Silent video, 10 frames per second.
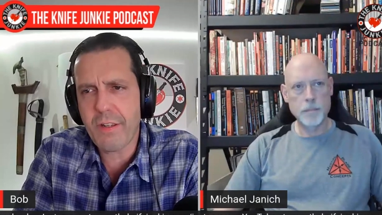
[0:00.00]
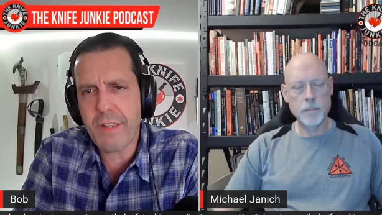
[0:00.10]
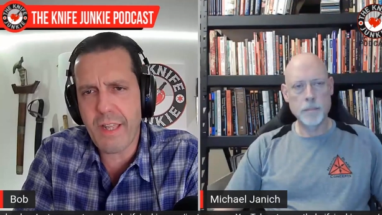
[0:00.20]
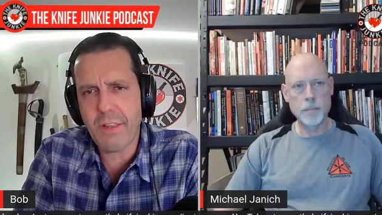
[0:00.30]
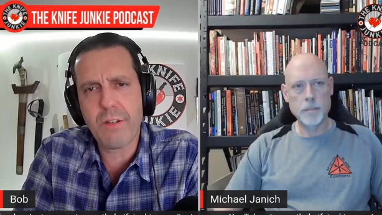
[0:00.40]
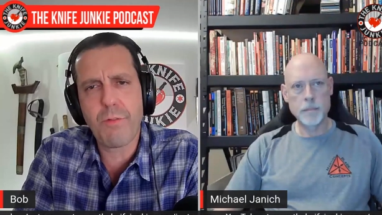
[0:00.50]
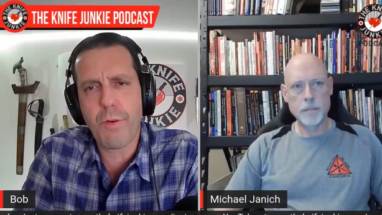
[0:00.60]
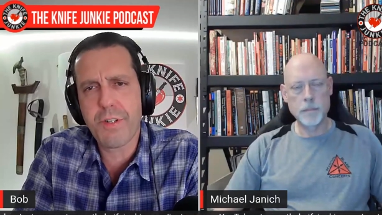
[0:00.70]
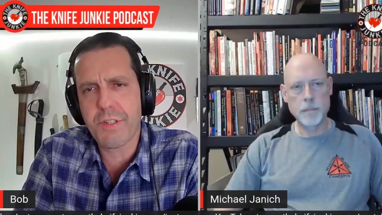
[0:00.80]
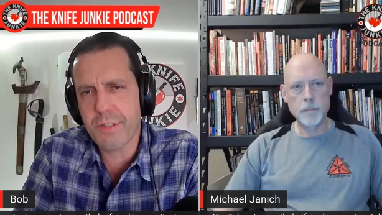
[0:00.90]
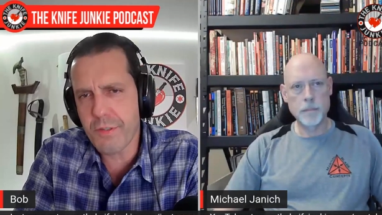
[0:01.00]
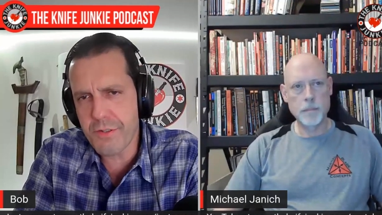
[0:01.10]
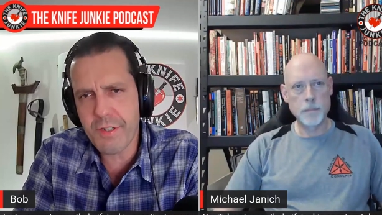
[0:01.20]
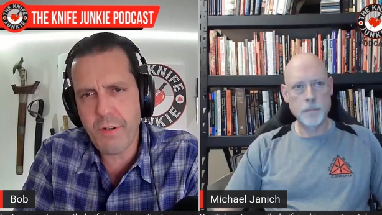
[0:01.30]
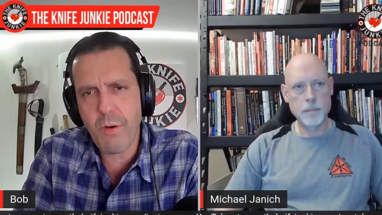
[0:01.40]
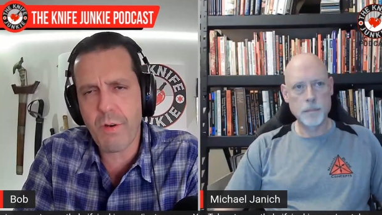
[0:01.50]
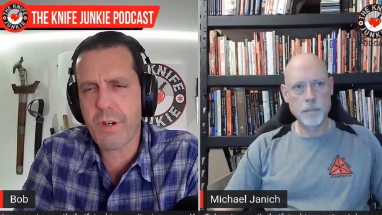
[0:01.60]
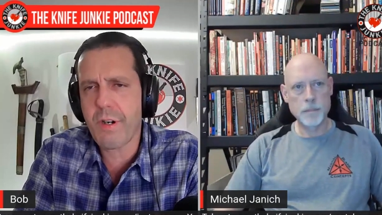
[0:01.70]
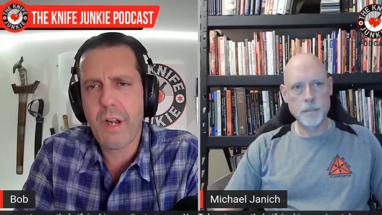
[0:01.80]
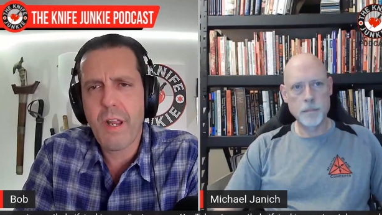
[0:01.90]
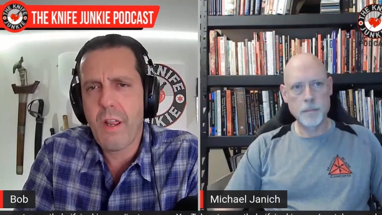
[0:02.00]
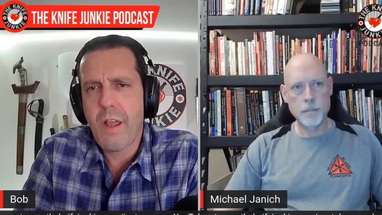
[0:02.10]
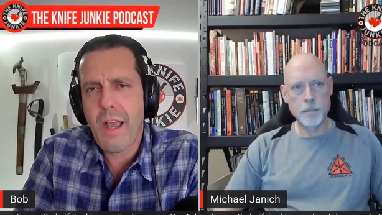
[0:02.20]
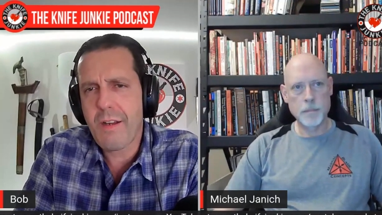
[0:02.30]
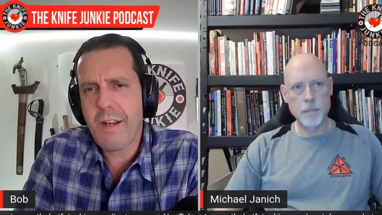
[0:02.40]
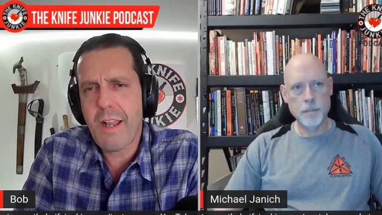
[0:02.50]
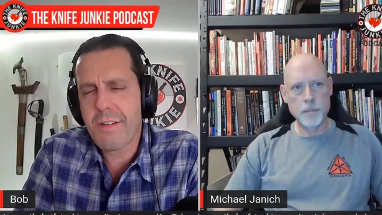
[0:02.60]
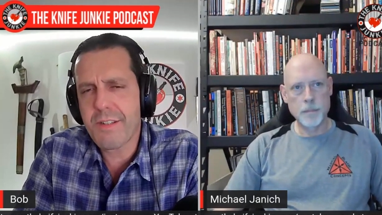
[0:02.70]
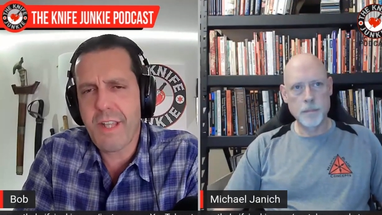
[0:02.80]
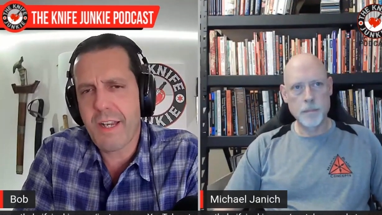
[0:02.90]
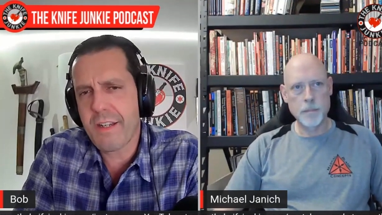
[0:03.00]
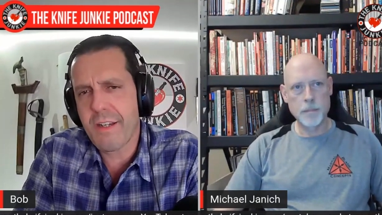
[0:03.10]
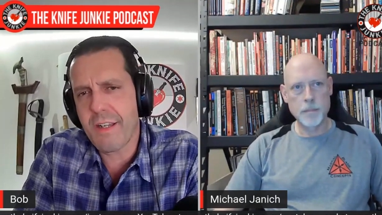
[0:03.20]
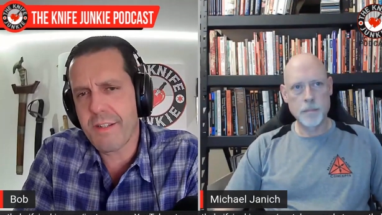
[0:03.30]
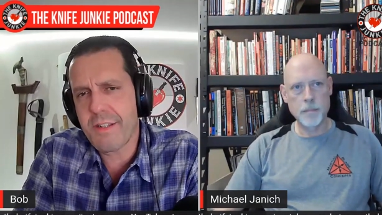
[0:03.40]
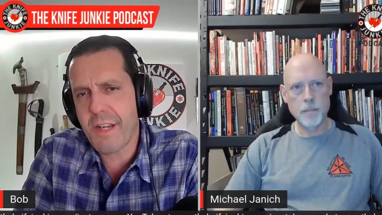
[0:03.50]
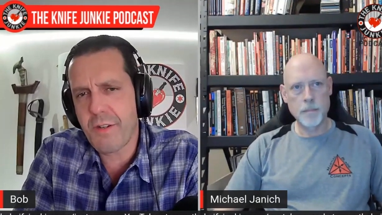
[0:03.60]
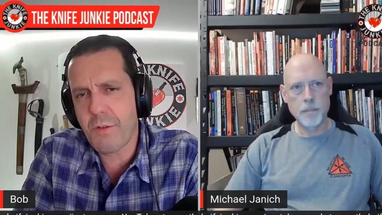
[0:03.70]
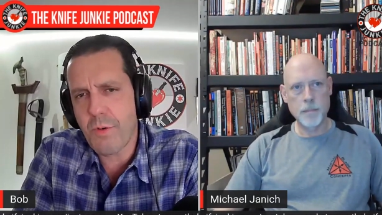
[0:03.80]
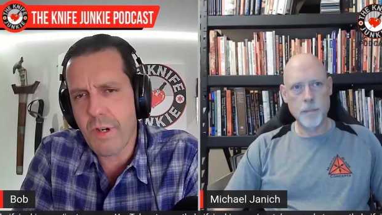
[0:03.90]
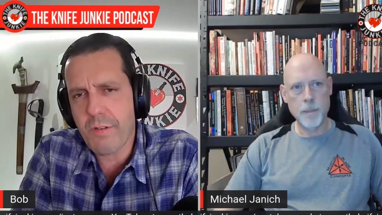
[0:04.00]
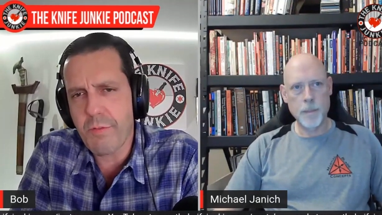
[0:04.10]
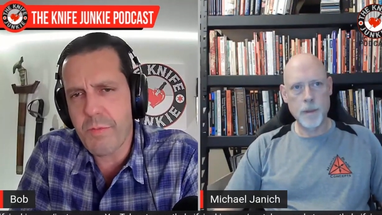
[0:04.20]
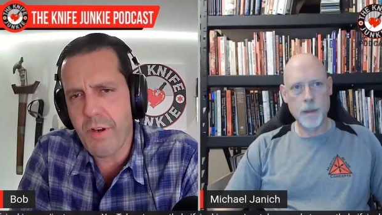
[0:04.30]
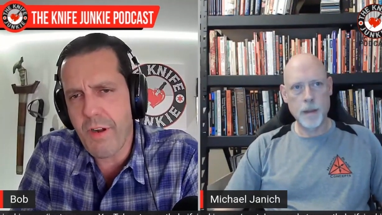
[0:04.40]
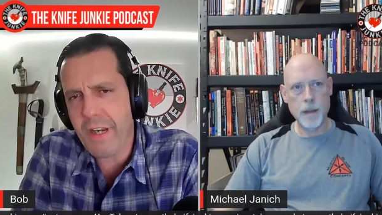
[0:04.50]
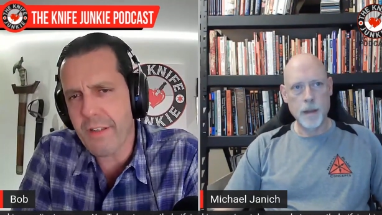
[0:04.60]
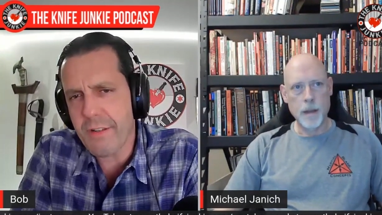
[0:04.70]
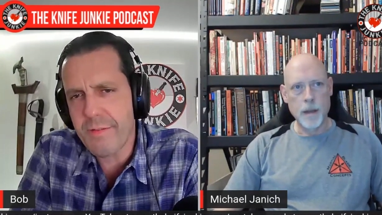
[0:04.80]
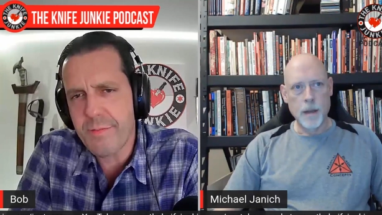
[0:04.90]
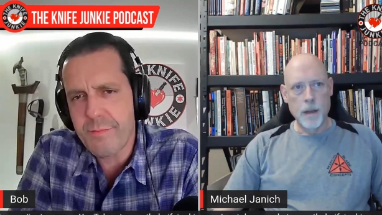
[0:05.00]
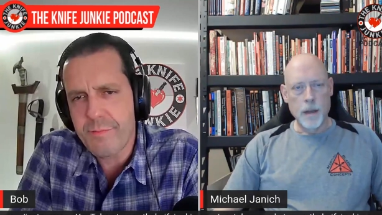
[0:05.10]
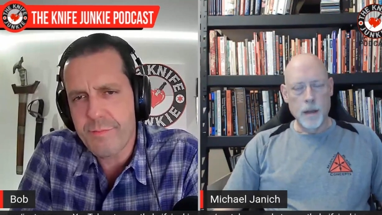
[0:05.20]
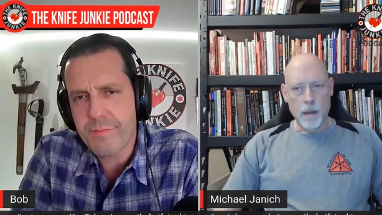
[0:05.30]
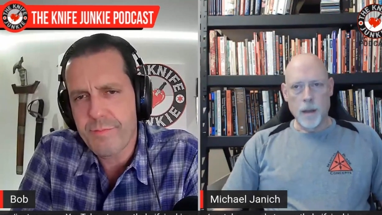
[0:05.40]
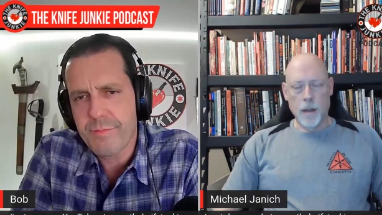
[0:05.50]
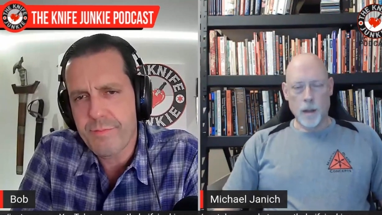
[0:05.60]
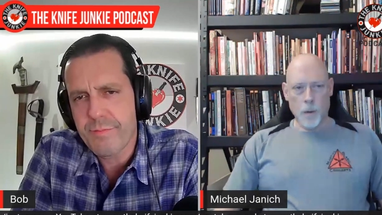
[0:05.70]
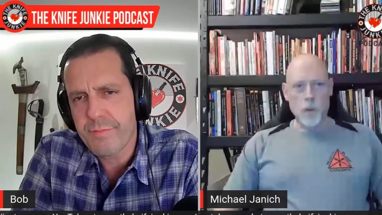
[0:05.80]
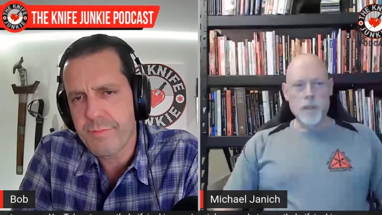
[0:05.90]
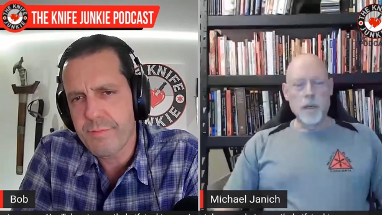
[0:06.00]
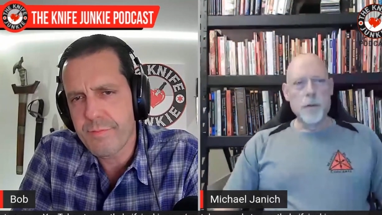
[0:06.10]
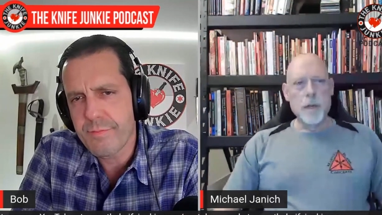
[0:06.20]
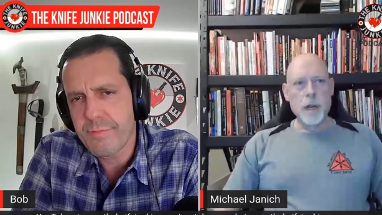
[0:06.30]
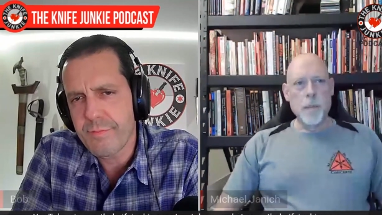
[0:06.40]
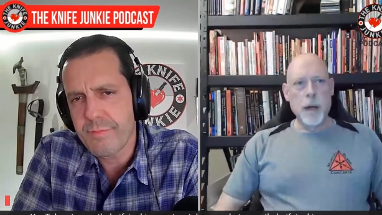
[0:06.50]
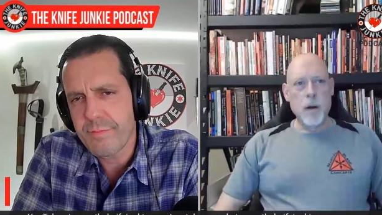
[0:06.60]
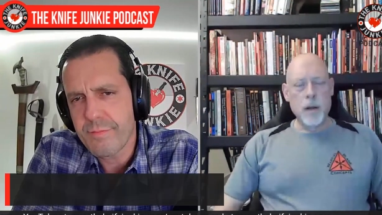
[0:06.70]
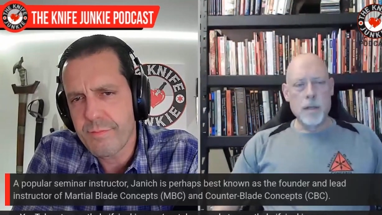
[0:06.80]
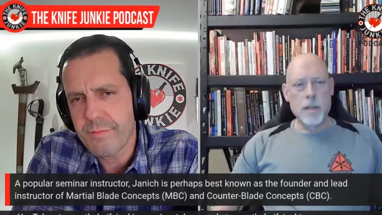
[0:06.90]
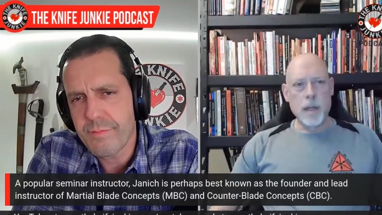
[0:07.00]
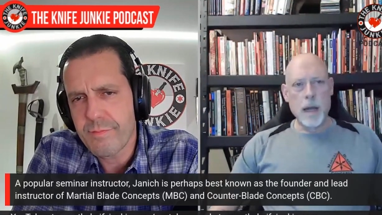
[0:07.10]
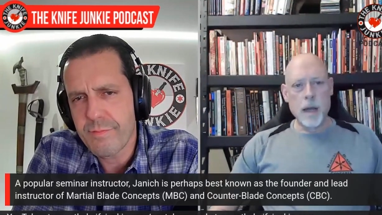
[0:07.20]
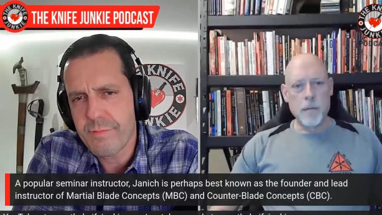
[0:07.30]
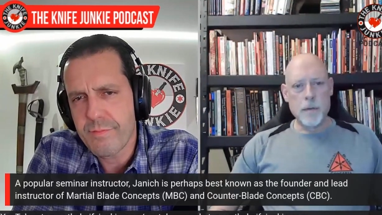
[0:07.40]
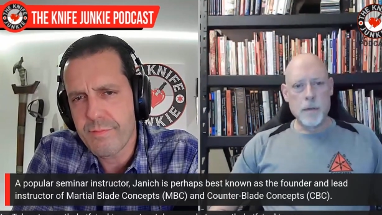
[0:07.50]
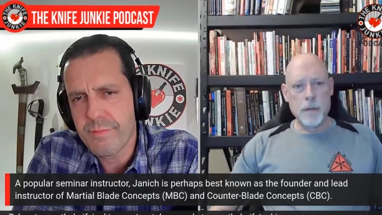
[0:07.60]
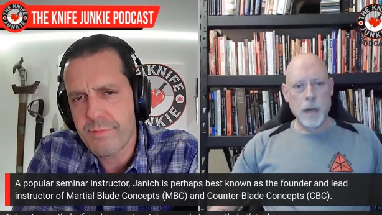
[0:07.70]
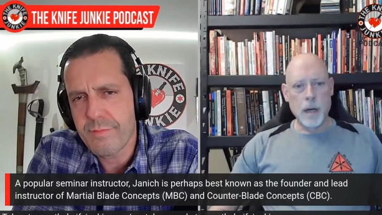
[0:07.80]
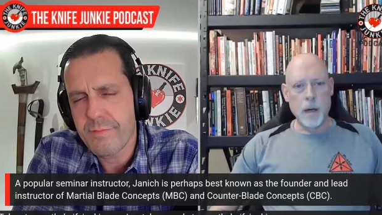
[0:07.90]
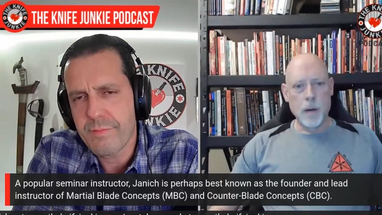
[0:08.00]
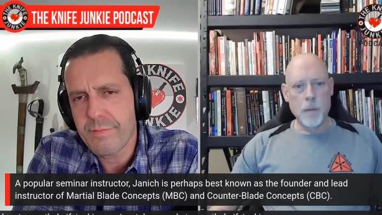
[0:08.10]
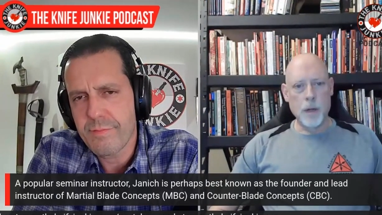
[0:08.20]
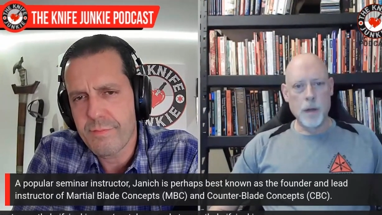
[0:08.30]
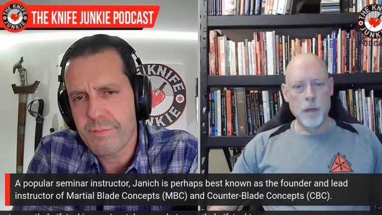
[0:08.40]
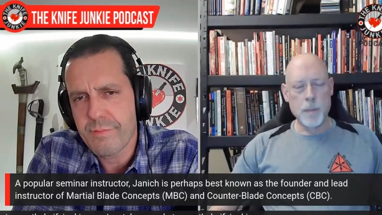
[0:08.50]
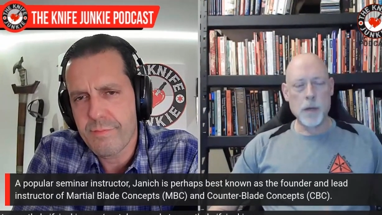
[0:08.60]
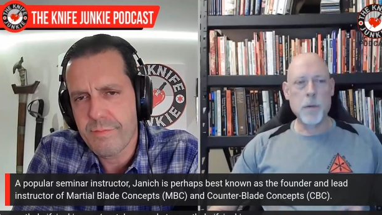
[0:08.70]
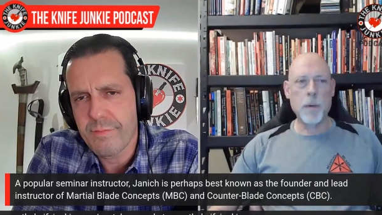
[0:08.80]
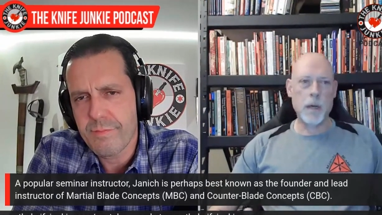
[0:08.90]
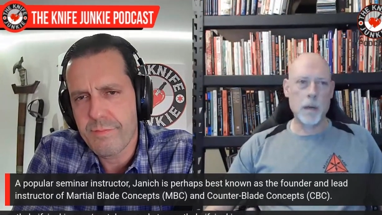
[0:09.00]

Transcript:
Speaker 1: look for a solution? Or how does that tend to work from your angle?
Speaker 2: What's interesting about it is knives, especially when it